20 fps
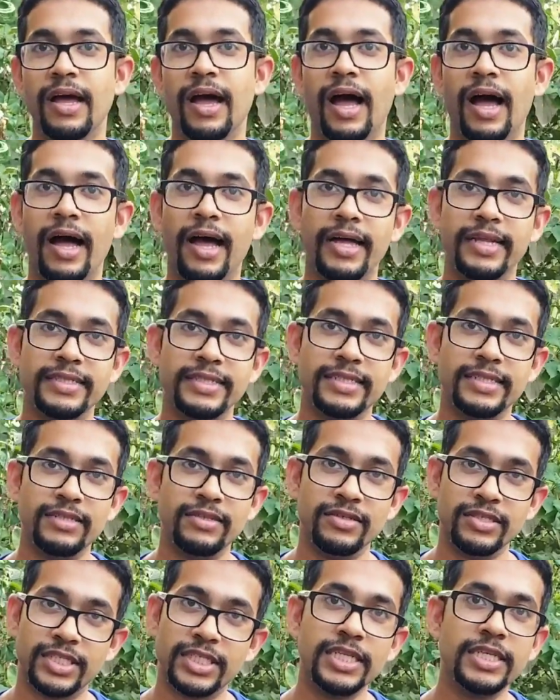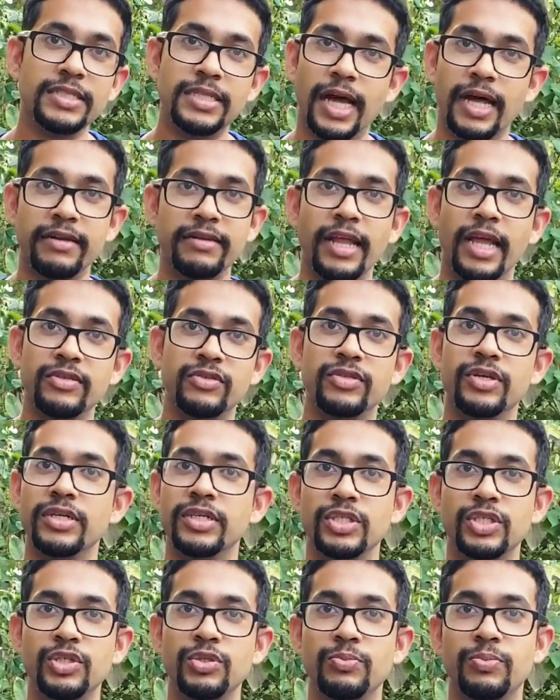And you'll see that nitrogen
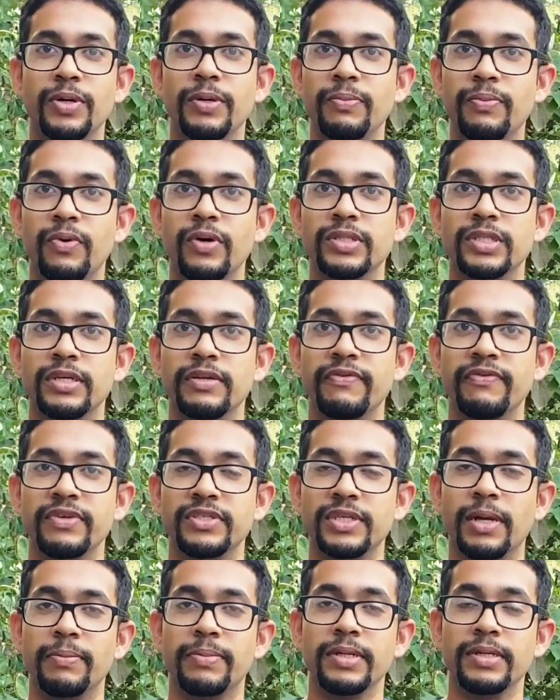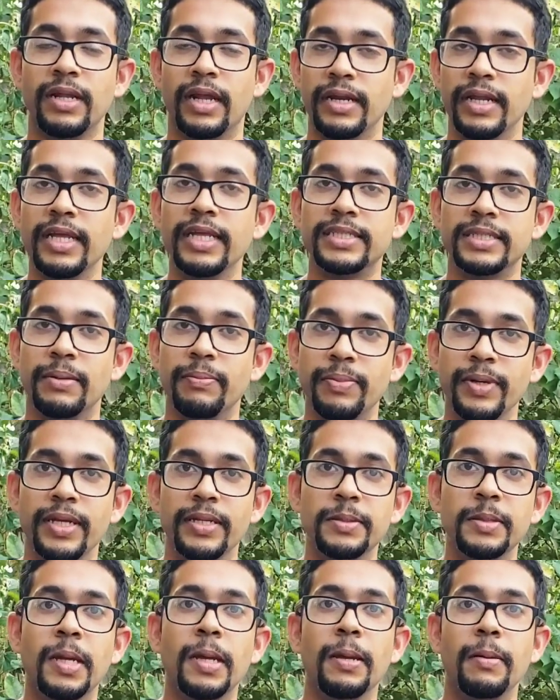is super important for something that is a
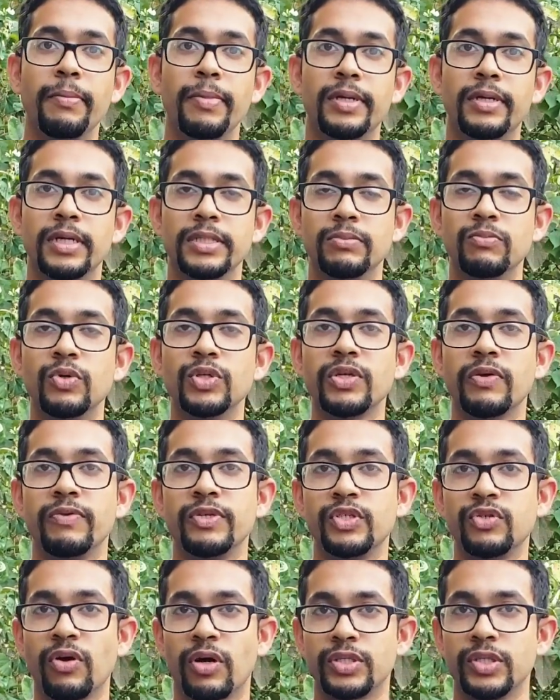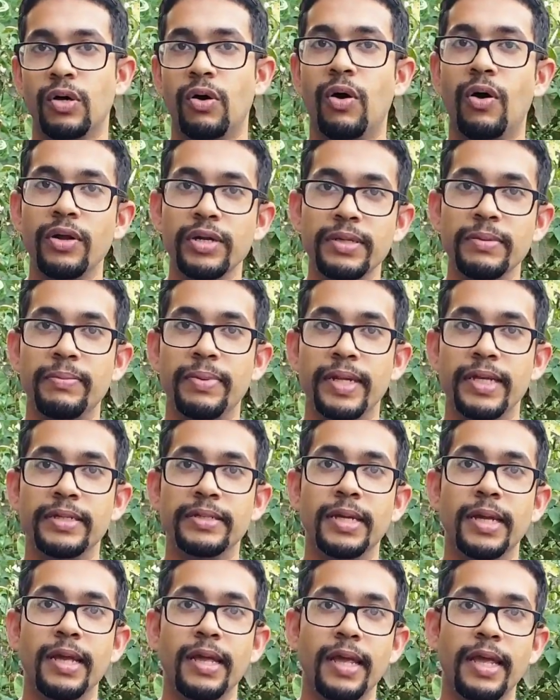bean, because most of the structure on the bean
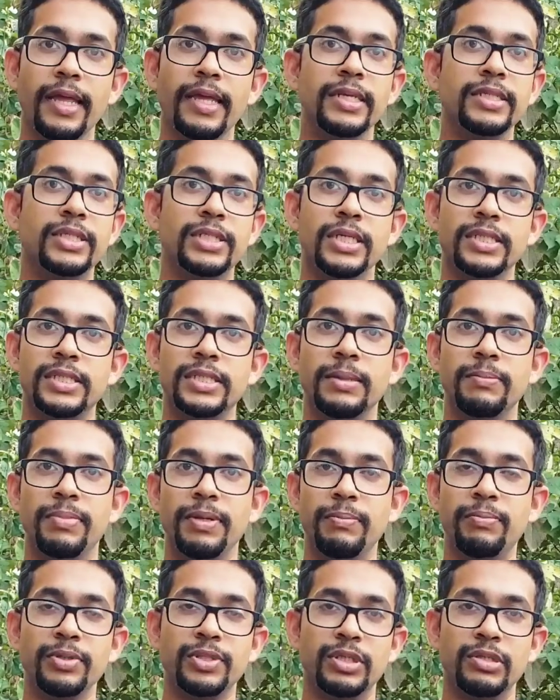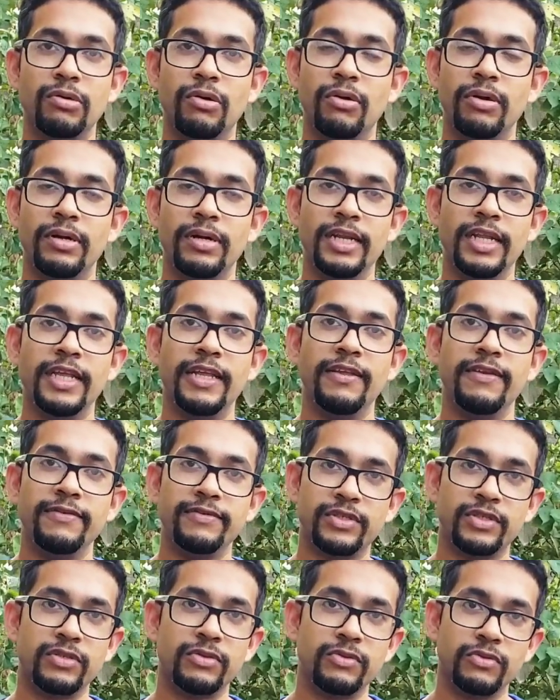is just simply putting on
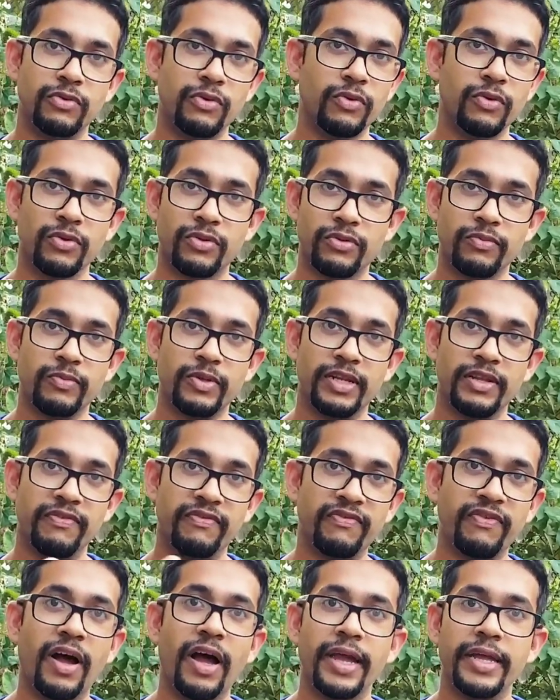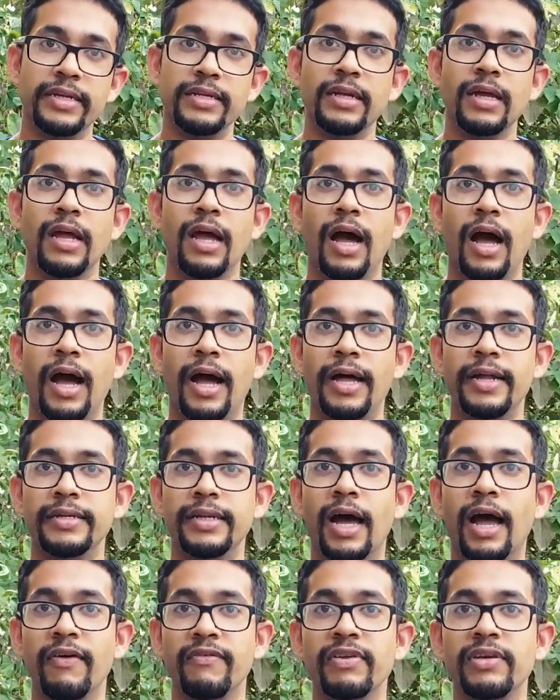leaves, growth with the vine, and
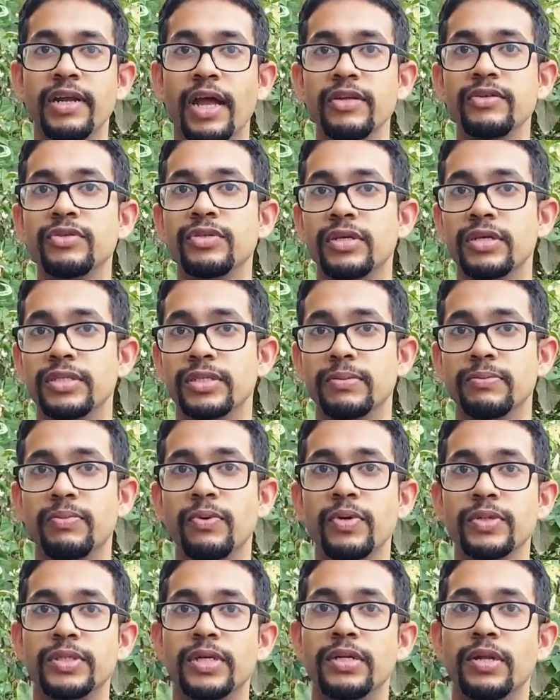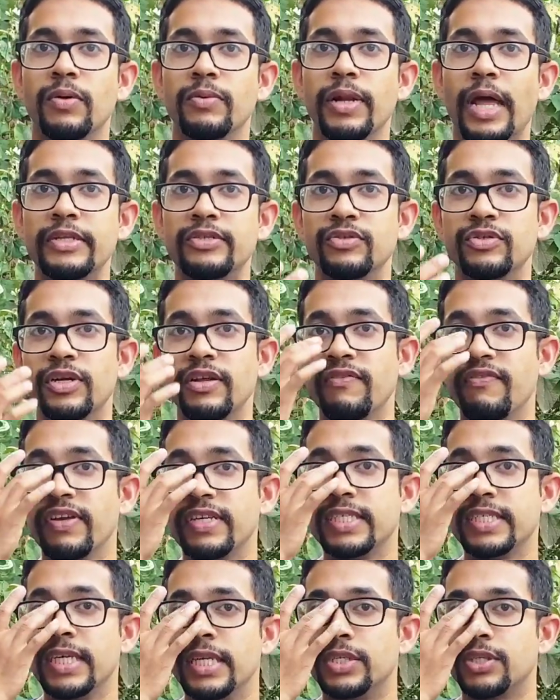having nitrogen is important. Now, nitrogen
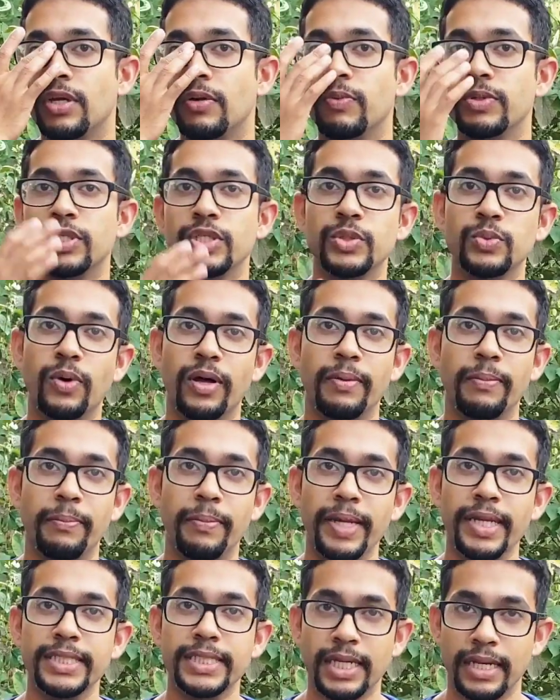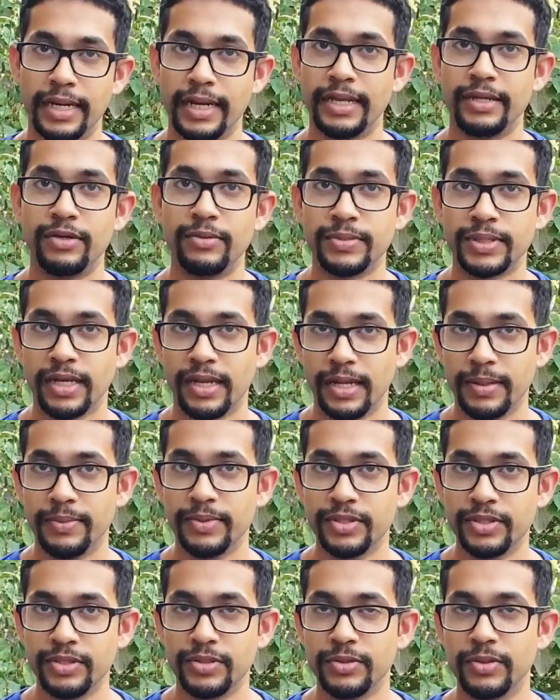fixation, which is what beans and legumes are
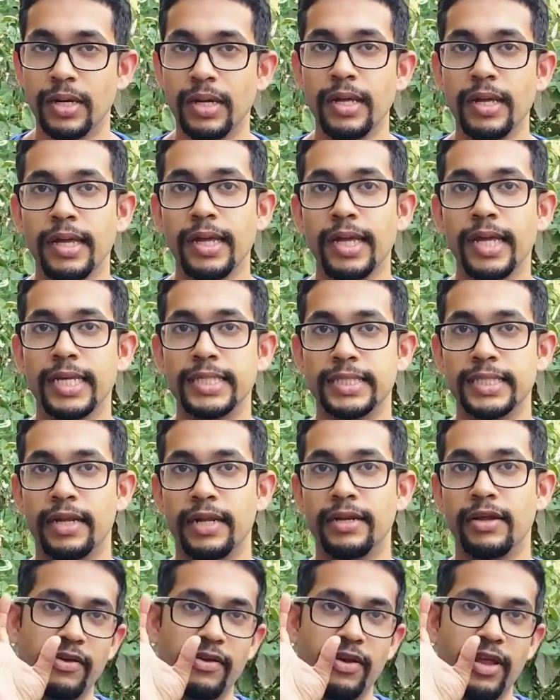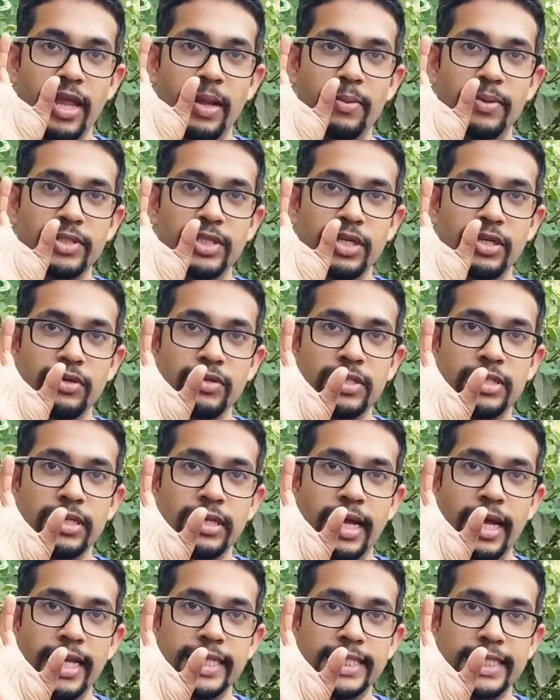able to do, is that they're able to
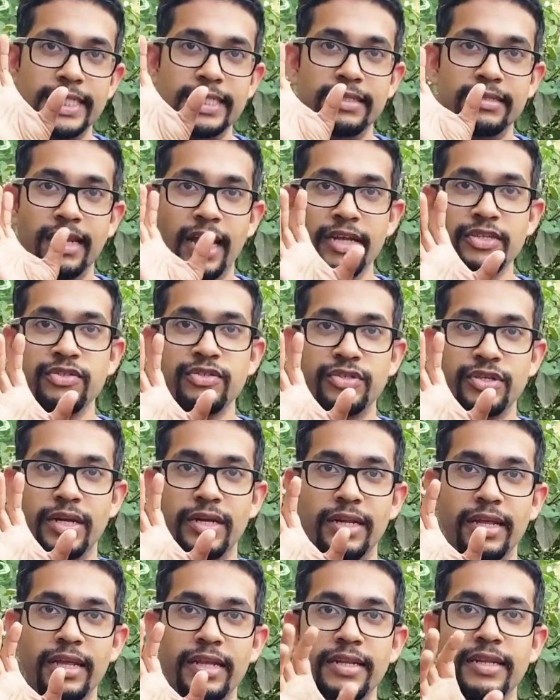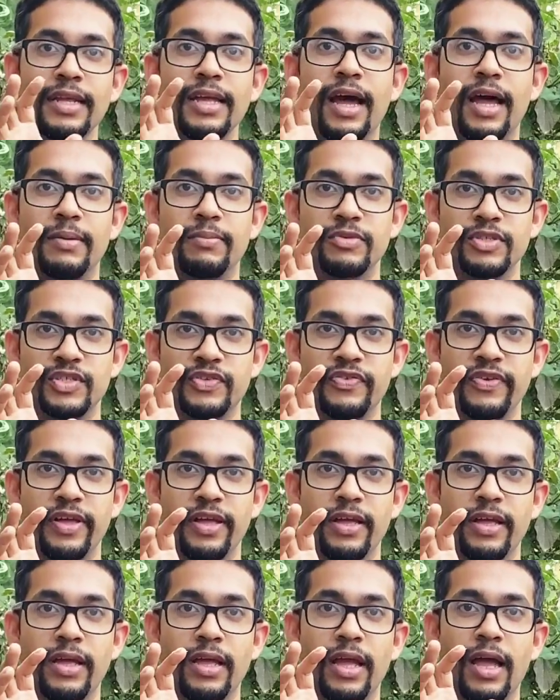utilize the nitrogen in the atmosphere
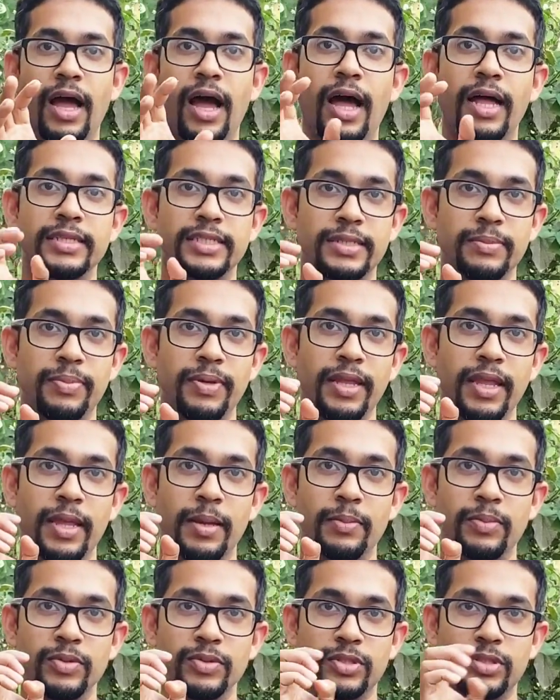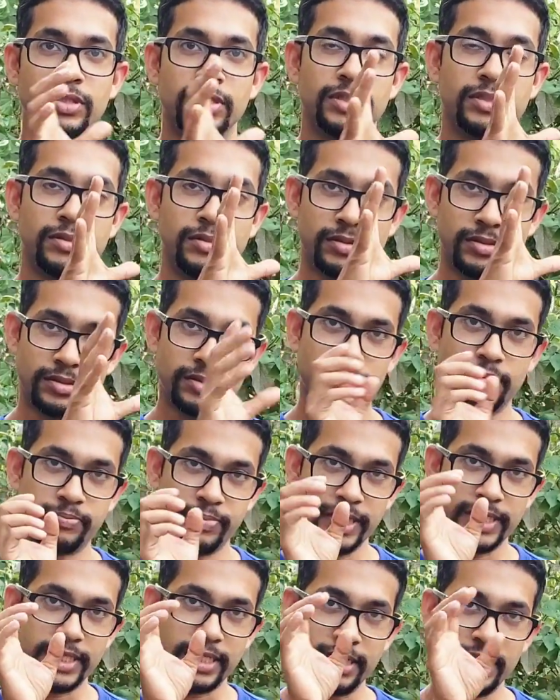and to be able to
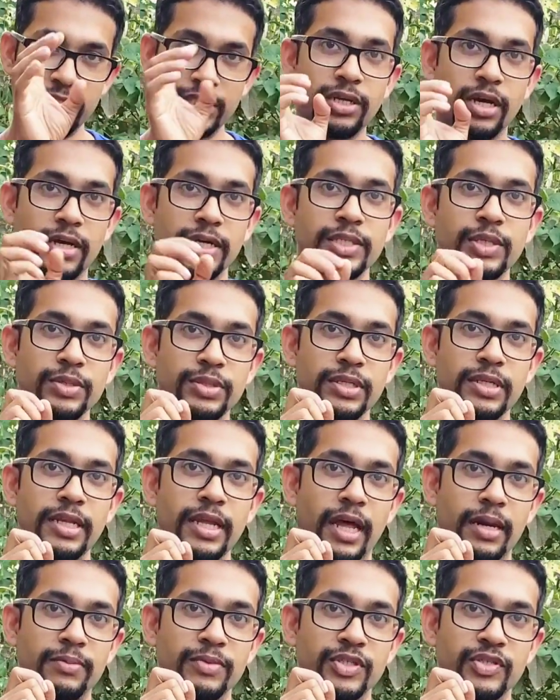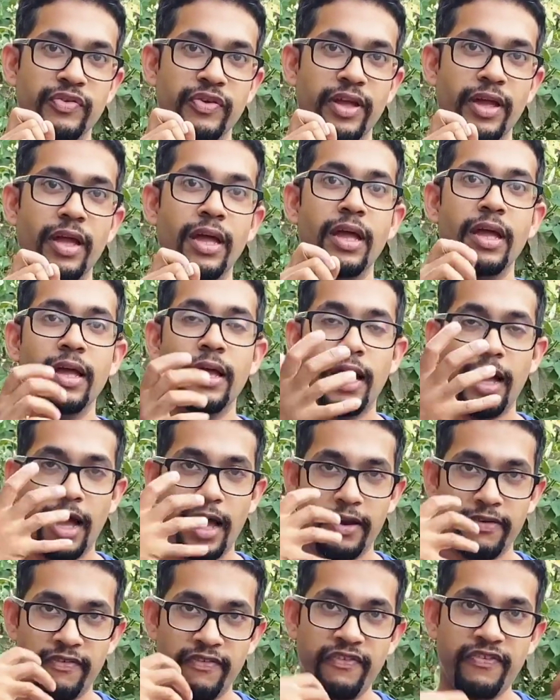basically suck it out of the atmosphere
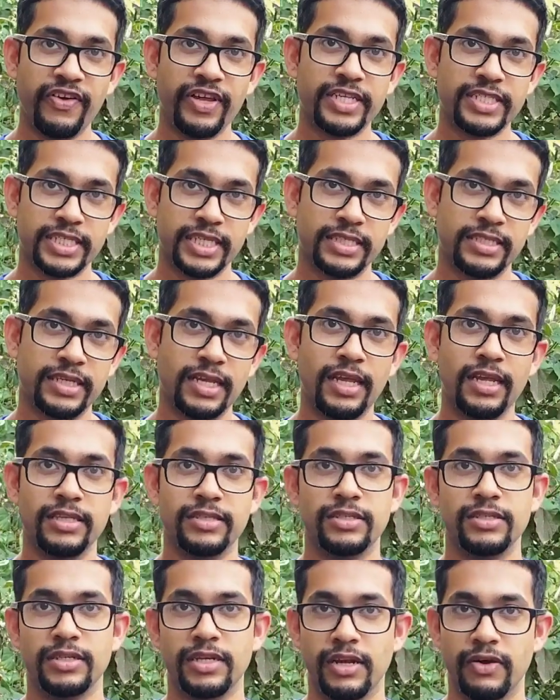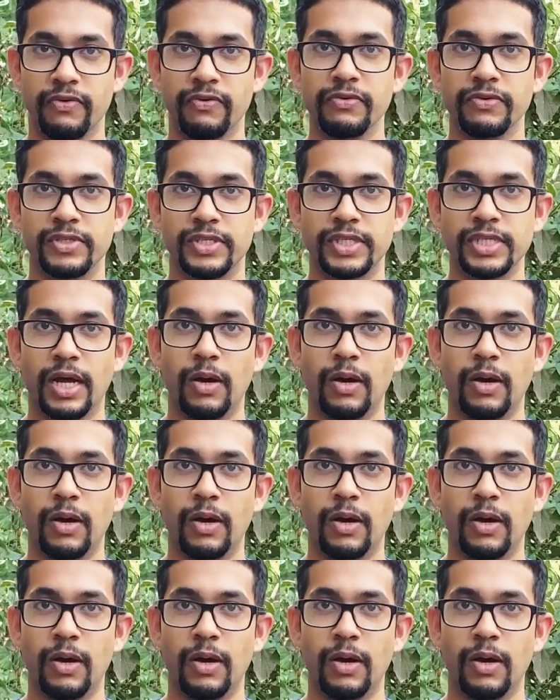and fix it into their roots.